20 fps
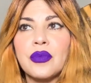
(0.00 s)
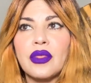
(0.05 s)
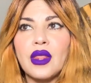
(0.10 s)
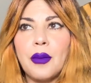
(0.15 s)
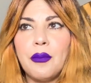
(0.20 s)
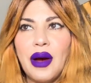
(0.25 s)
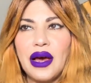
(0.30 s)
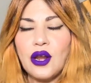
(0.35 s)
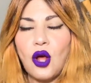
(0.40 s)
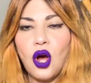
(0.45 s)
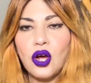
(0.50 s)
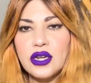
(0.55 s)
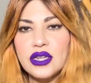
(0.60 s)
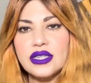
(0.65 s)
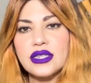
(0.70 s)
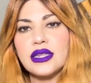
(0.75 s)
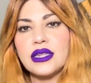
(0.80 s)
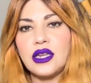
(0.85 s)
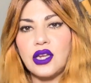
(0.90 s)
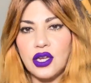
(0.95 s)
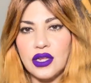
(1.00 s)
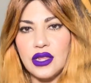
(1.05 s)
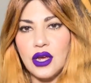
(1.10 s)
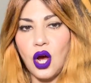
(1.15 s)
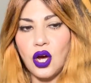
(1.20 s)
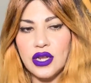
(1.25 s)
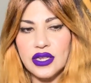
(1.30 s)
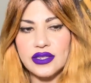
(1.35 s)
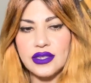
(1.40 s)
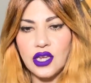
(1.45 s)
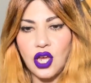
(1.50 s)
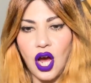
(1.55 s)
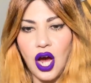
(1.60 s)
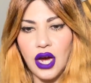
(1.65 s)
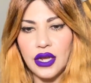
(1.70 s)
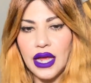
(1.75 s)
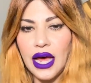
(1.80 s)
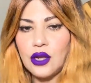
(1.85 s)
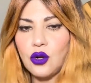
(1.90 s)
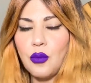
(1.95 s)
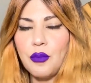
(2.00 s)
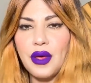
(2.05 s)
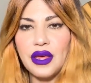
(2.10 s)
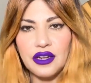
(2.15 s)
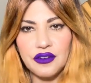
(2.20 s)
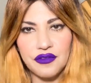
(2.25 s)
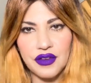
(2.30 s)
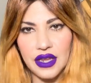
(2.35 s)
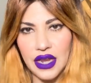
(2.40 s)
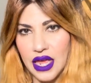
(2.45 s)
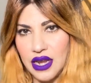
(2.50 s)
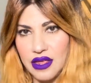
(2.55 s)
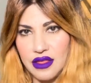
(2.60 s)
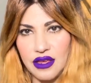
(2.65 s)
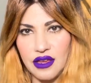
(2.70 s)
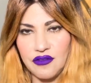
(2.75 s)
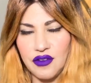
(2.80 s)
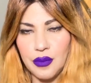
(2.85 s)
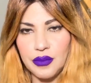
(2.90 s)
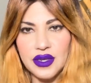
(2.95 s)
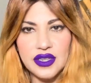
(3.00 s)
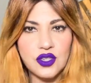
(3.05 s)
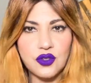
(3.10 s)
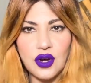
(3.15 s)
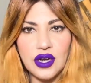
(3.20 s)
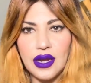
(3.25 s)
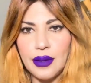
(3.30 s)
But honestly, honest to God, I don't benefit anything from this, right?